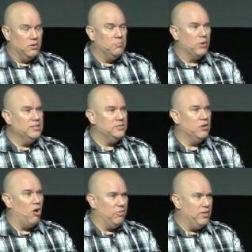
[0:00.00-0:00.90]
They're
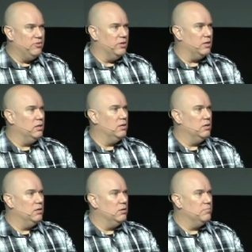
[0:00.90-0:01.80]
embracing authentic
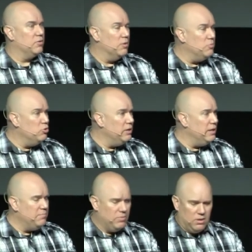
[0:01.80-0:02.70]

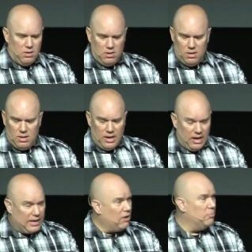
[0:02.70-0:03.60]
community,
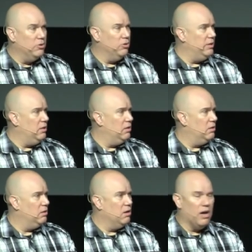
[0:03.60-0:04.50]
accountability,
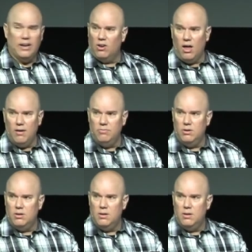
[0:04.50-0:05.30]
and love.